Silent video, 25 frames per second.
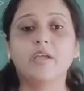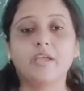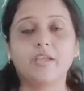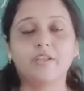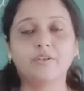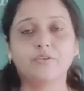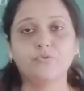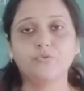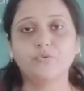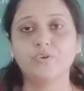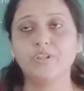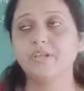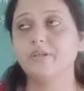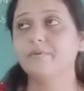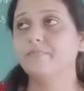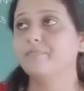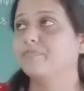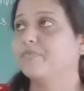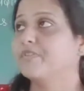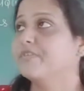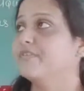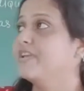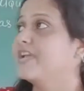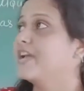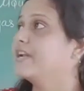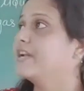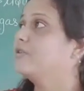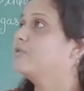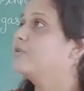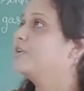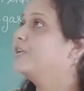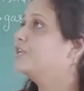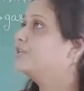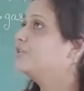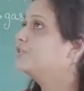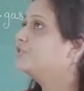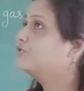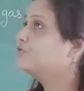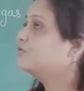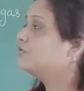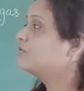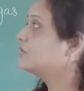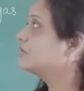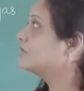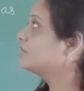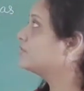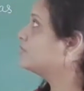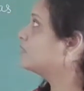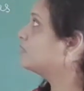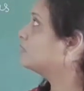and today we are going to
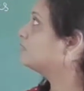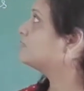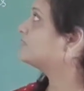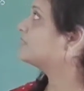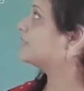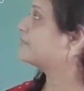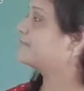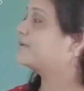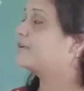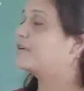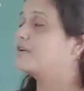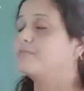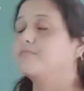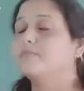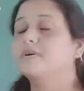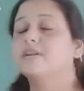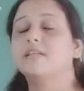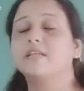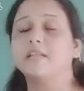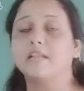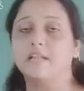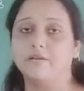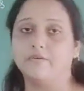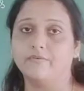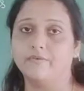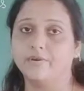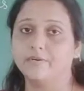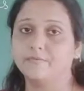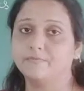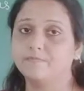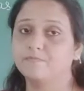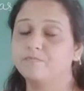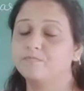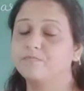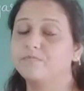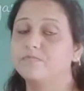learn about chapter number 11.